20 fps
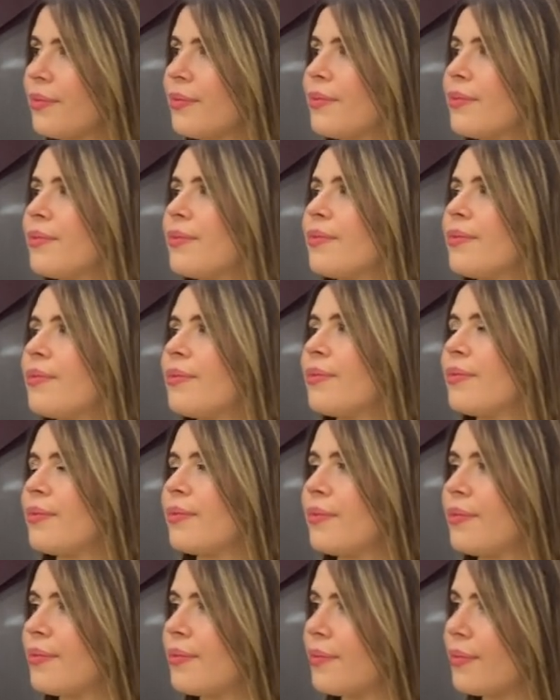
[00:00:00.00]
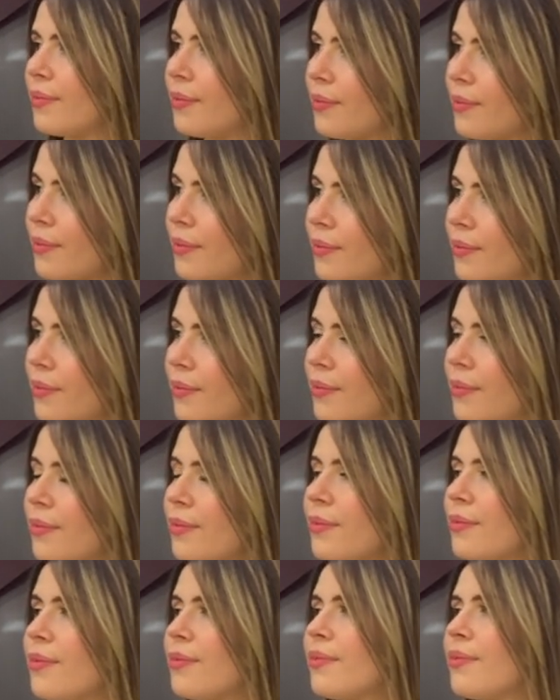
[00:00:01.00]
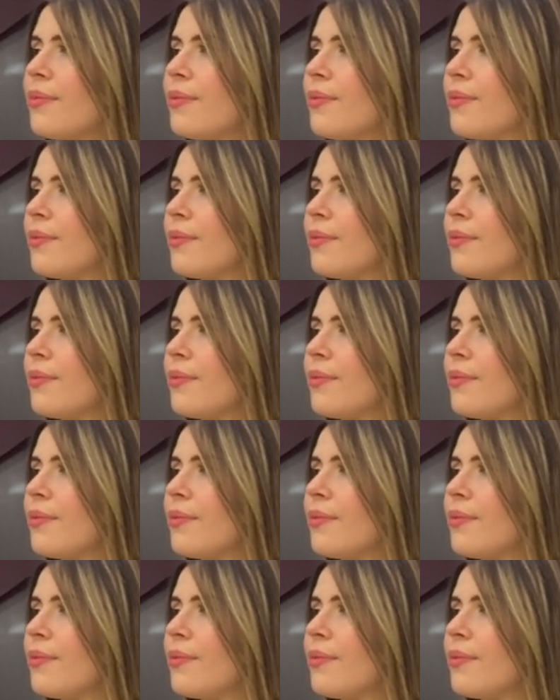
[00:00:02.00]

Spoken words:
This person isn't speaking.